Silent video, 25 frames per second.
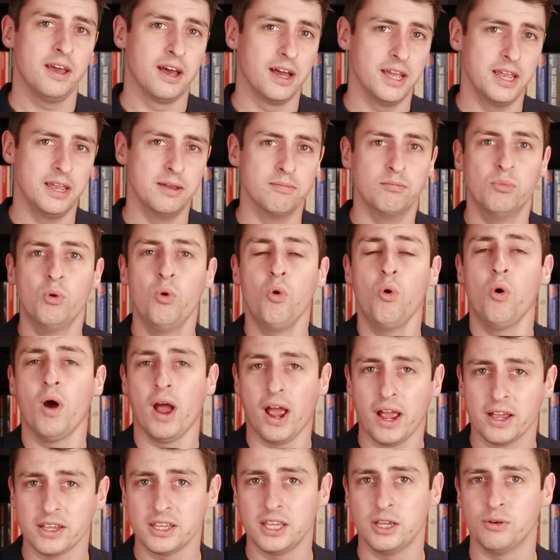A more
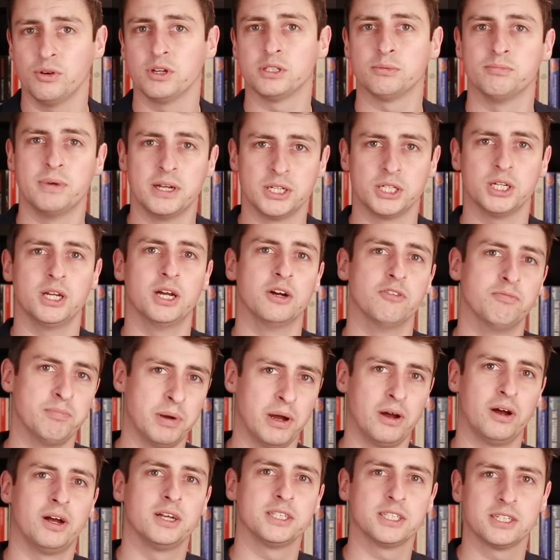accurate measure of
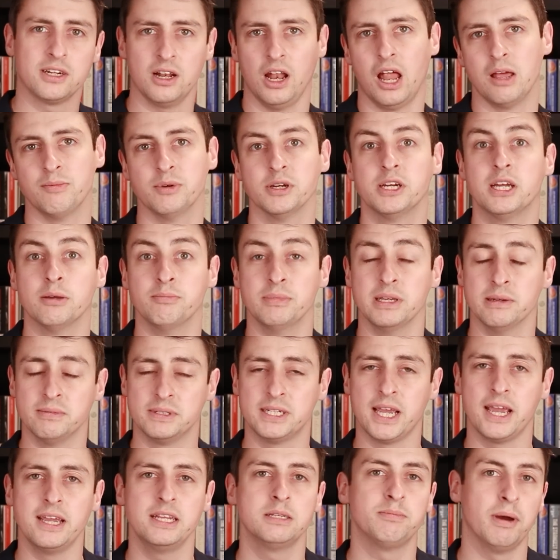past climate can be
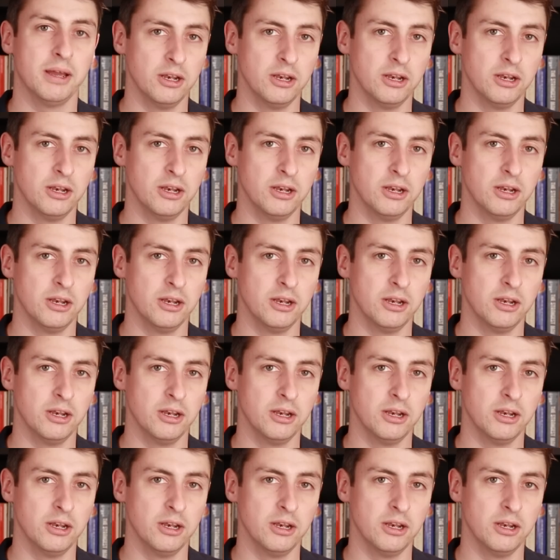obtained